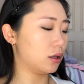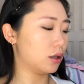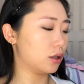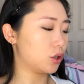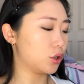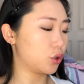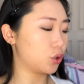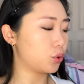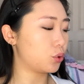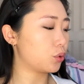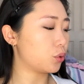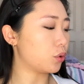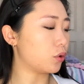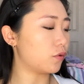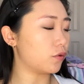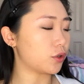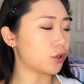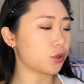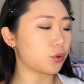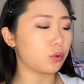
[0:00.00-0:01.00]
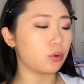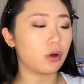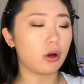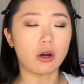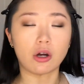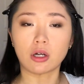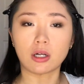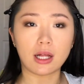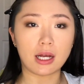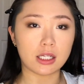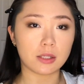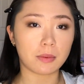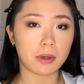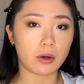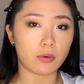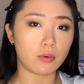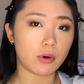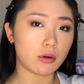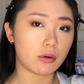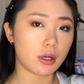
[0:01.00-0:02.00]
Too Cool for School art class by
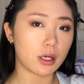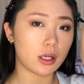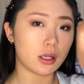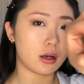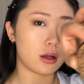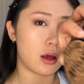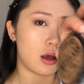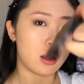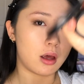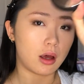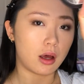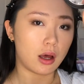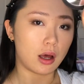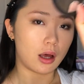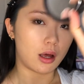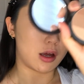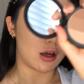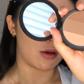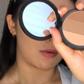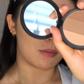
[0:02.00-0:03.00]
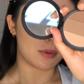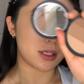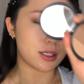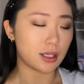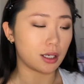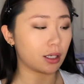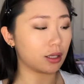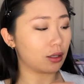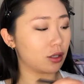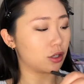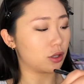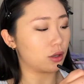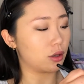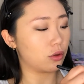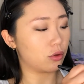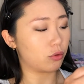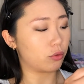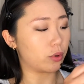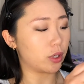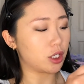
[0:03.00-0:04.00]
Rodin. It's like the
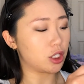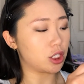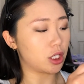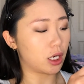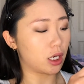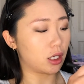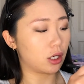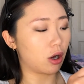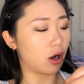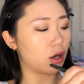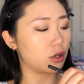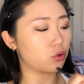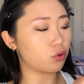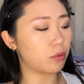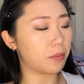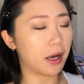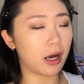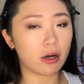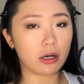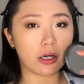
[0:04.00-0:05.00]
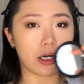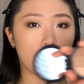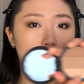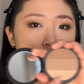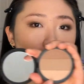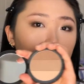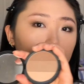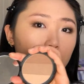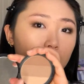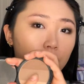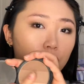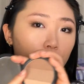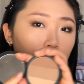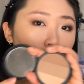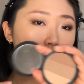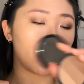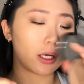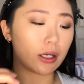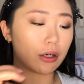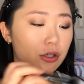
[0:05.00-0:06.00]
3-shade contour powder, and I take the 2
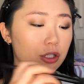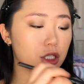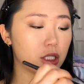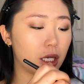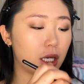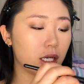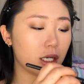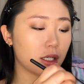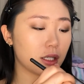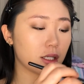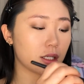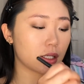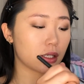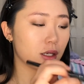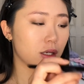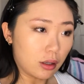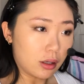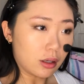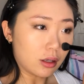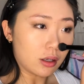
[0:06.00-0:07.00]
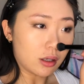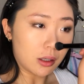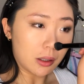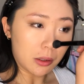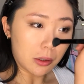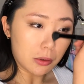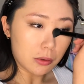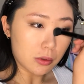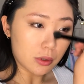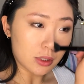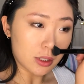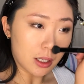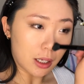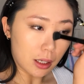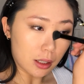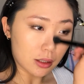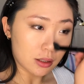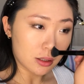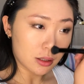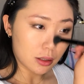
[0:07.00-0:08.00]
lighter shades and I use
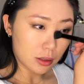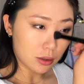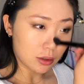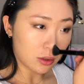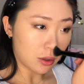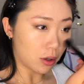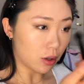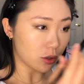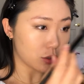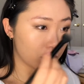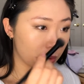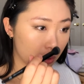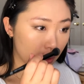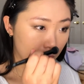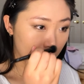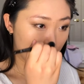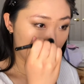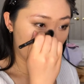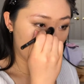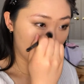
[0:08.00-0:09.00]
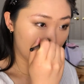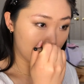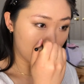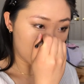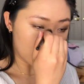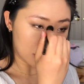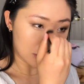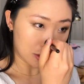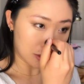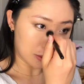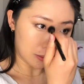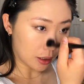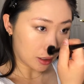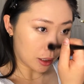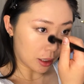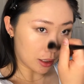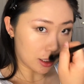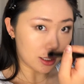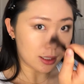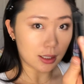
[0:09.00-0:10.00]
that to contour my nose.
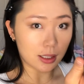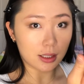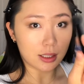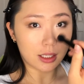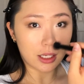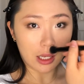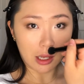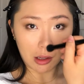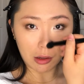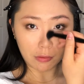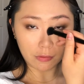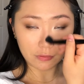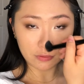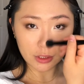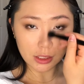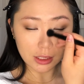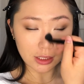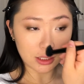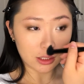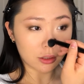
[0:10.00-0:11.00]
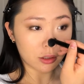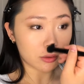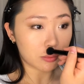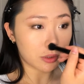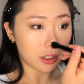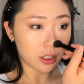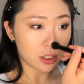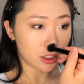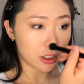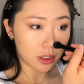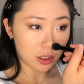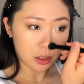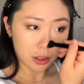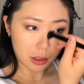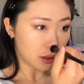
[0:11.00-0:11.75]
And this is the e.l.f. concealer brush.